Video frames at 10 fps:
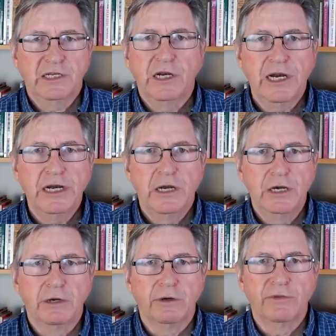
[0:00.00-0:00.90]
and I
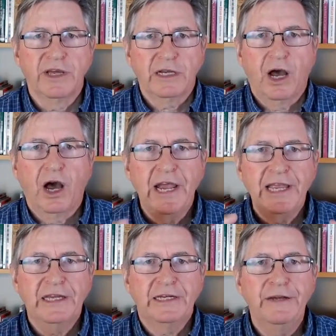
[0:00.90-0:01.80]
know that I can